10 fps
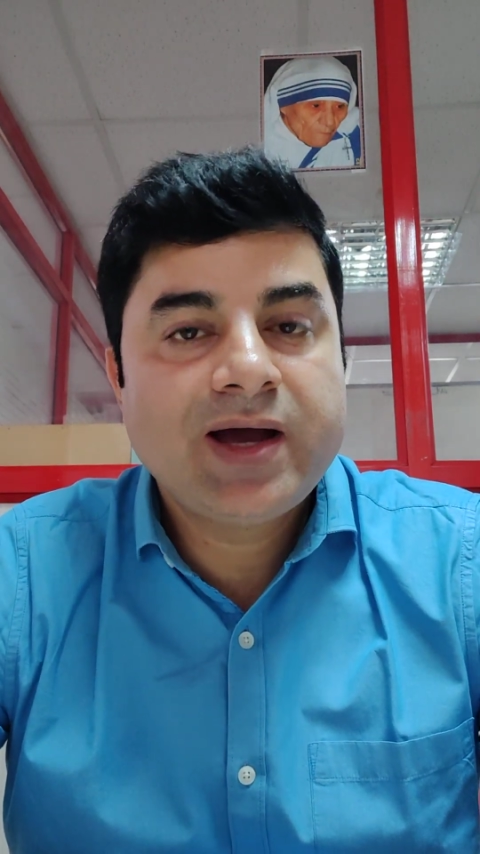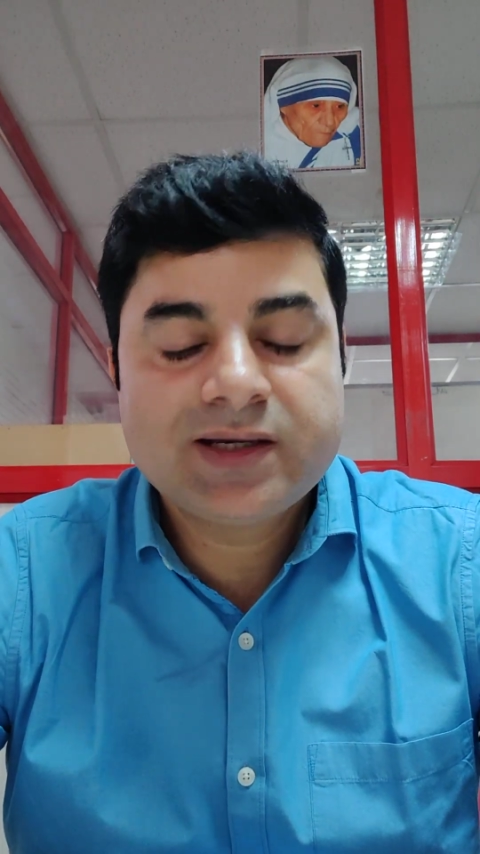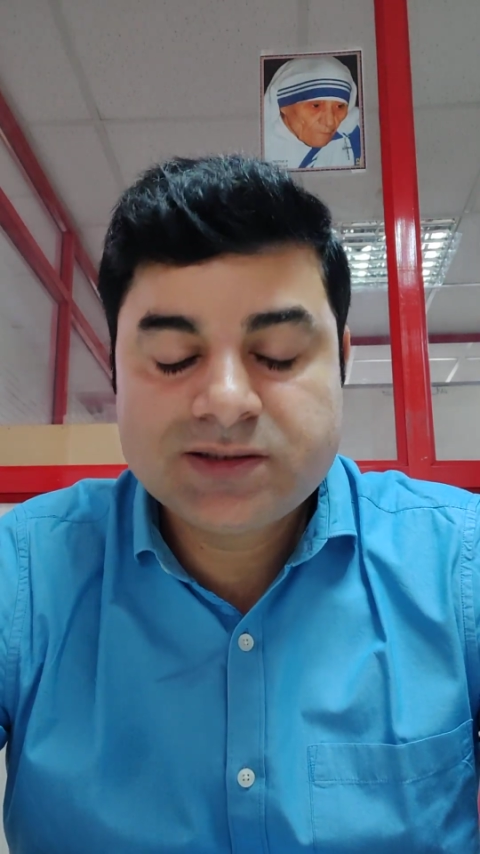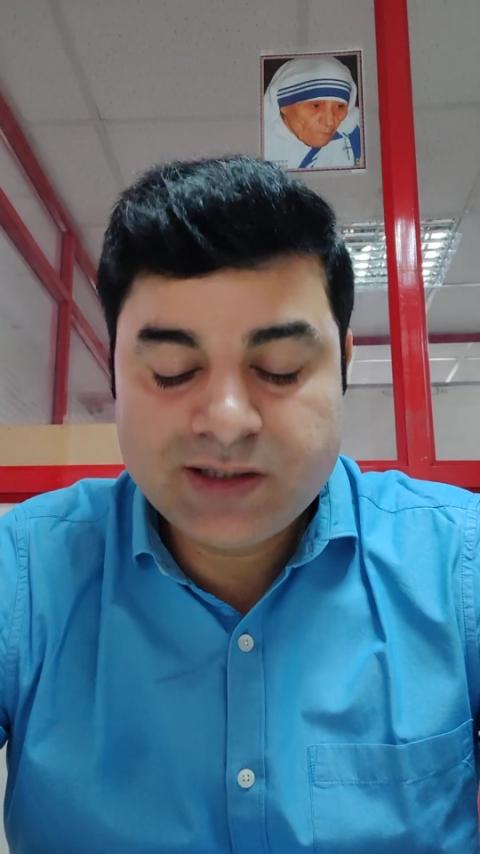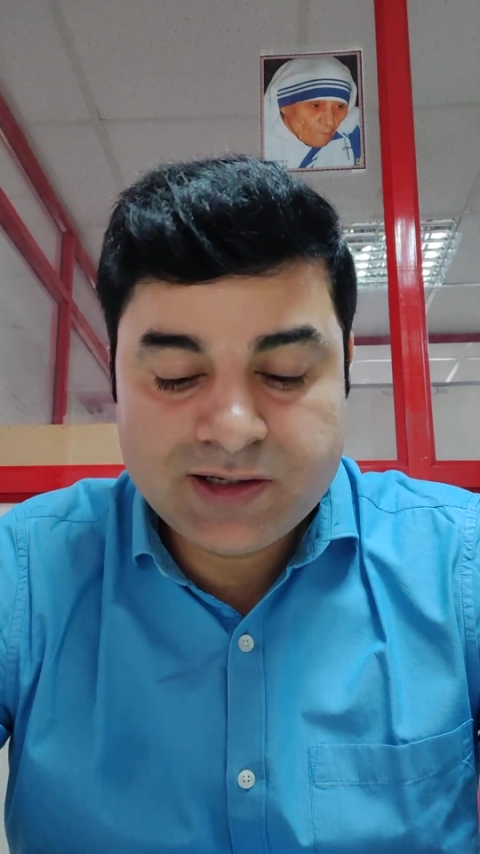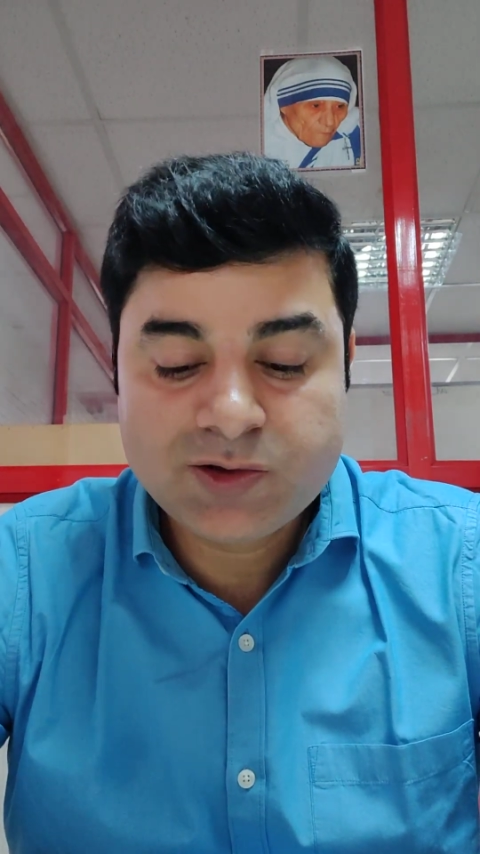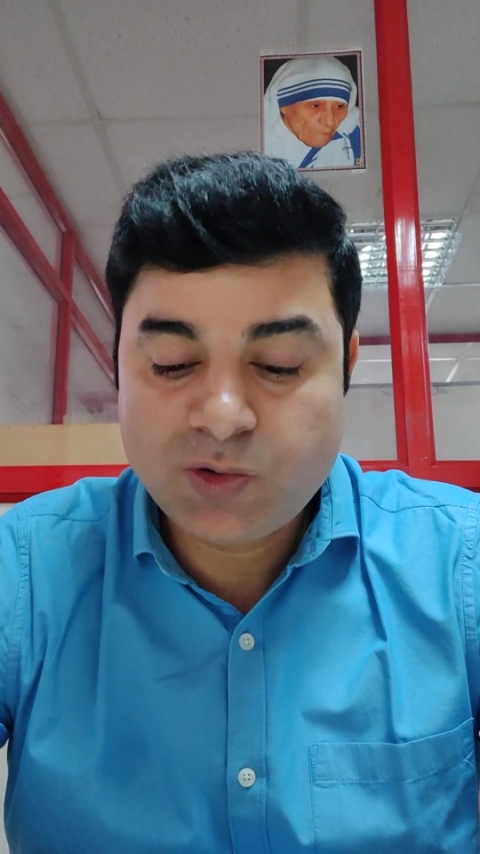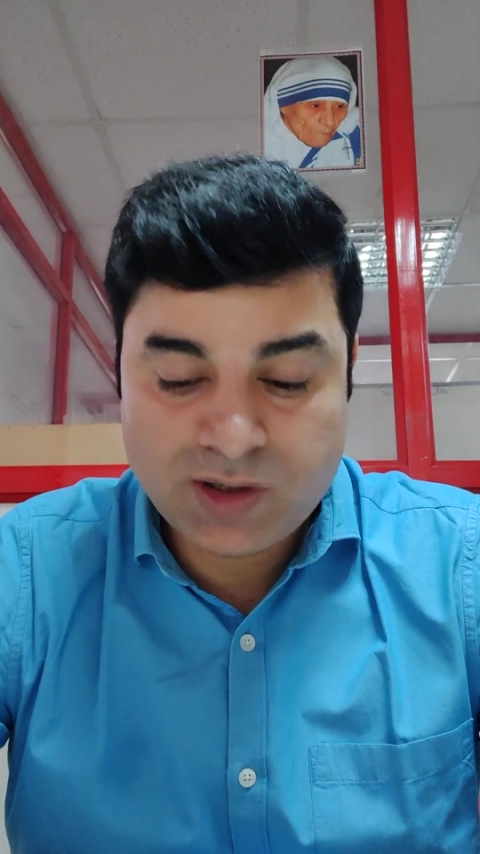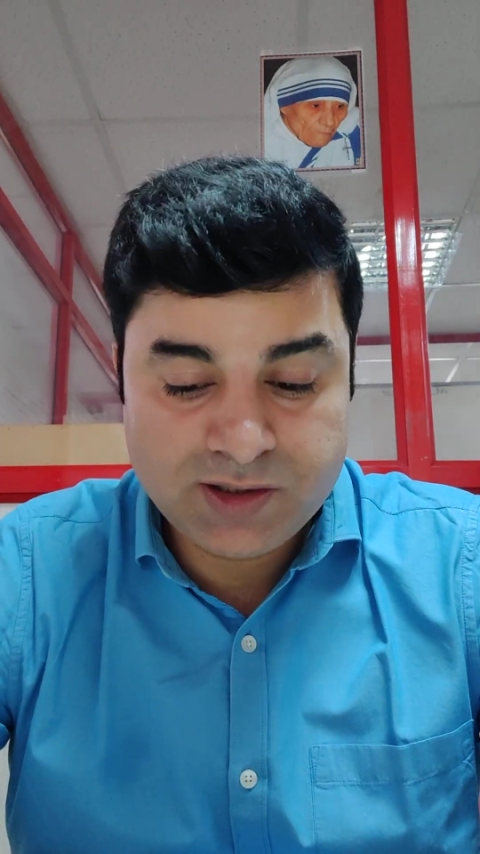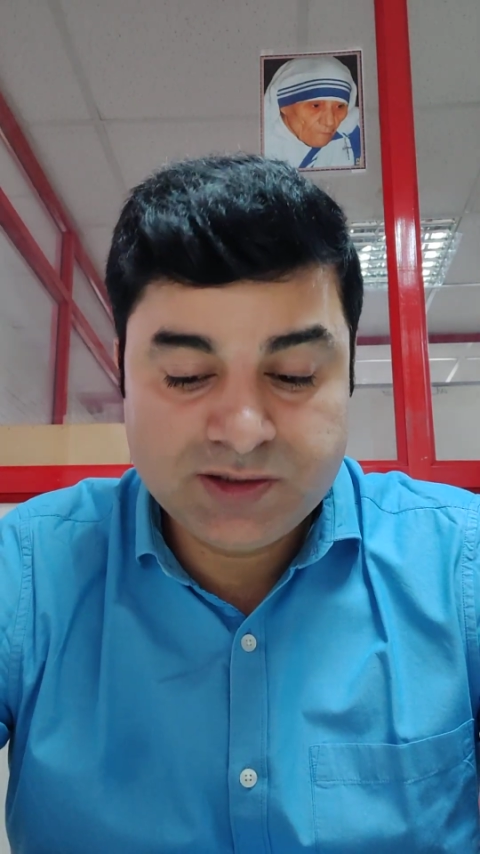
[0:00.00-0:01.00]
excellent
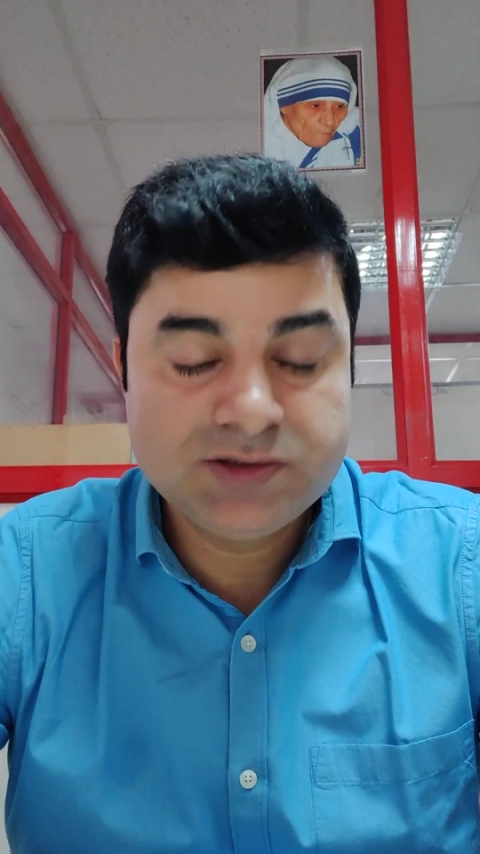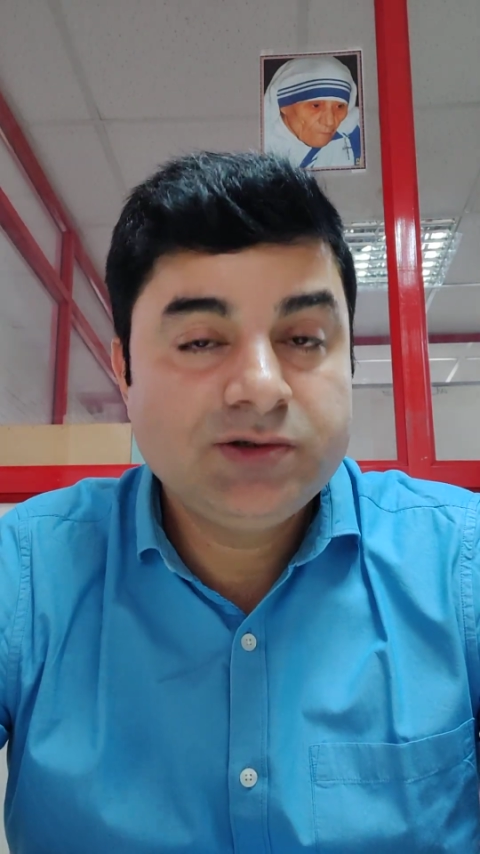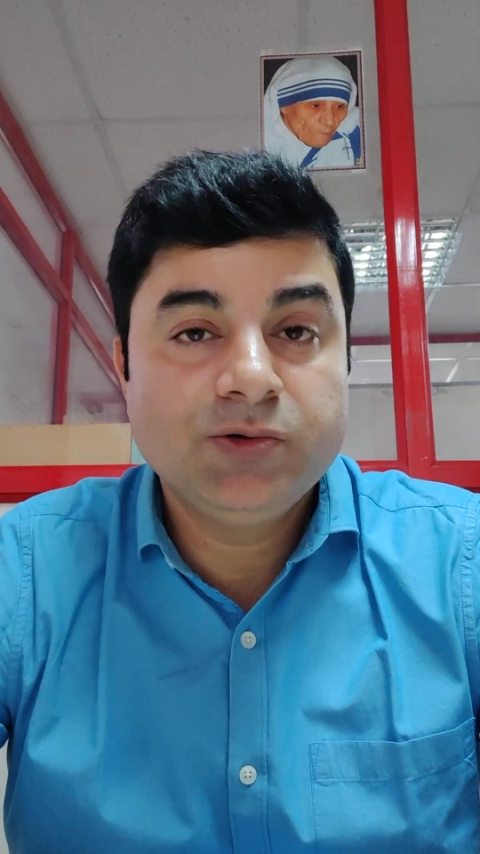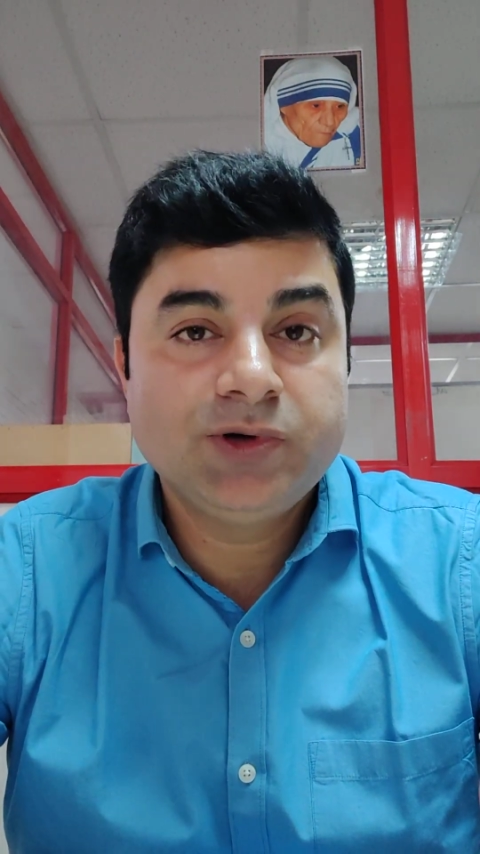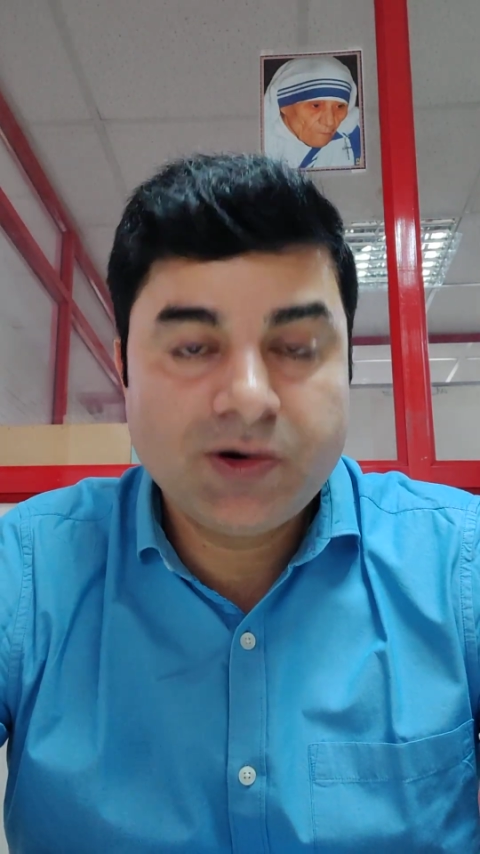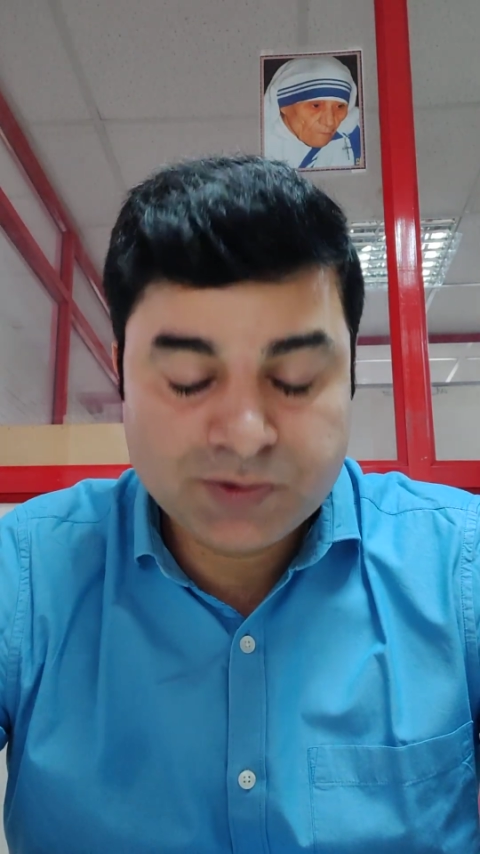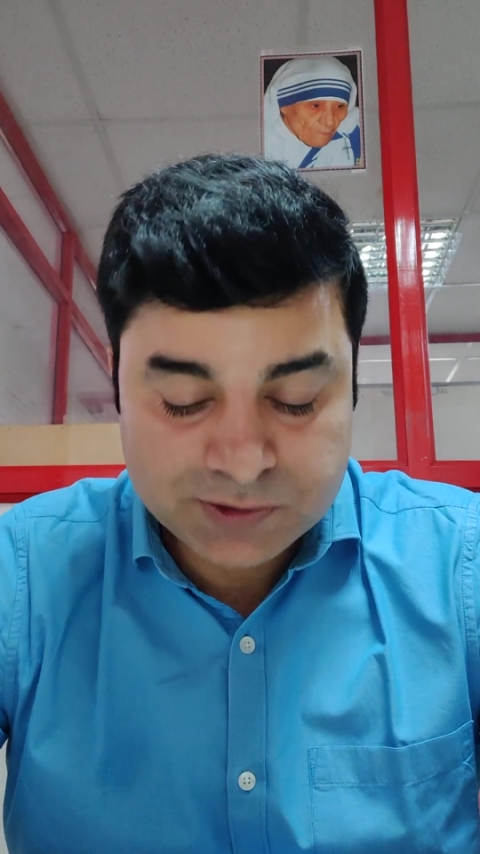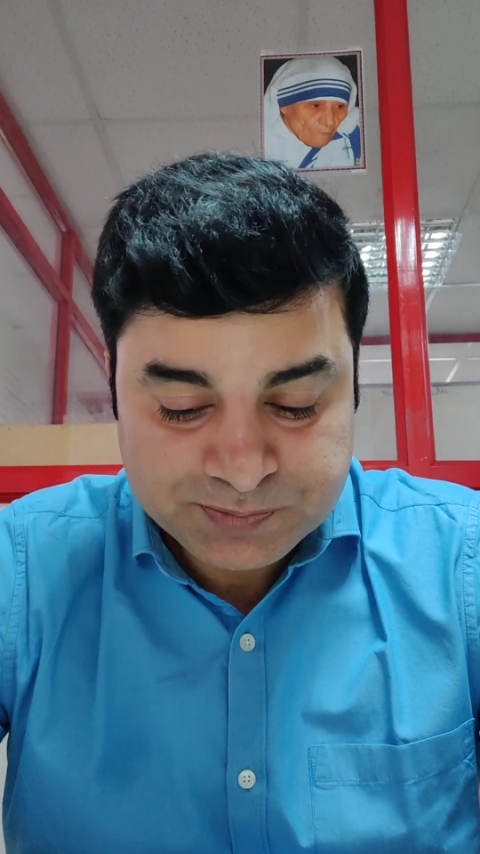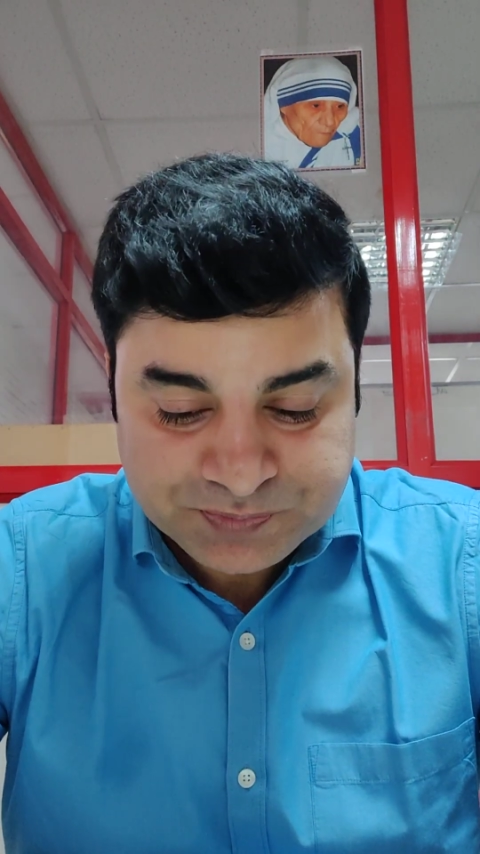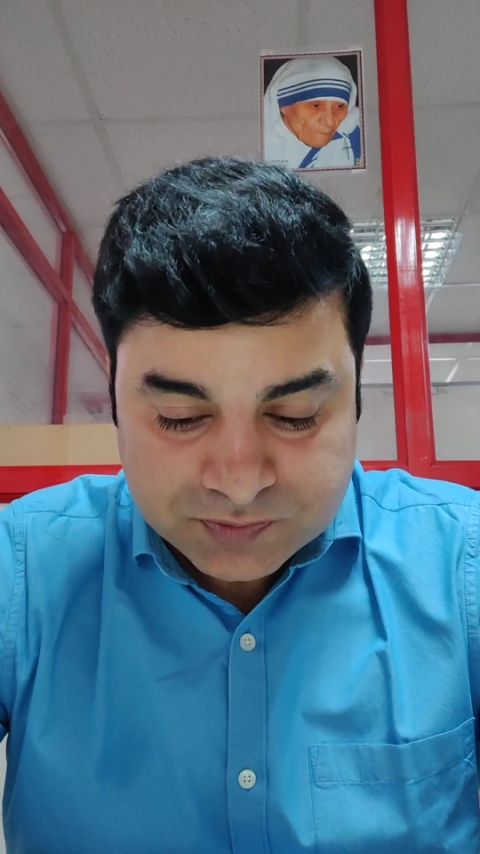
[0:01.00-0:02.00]
qualities, no doubt.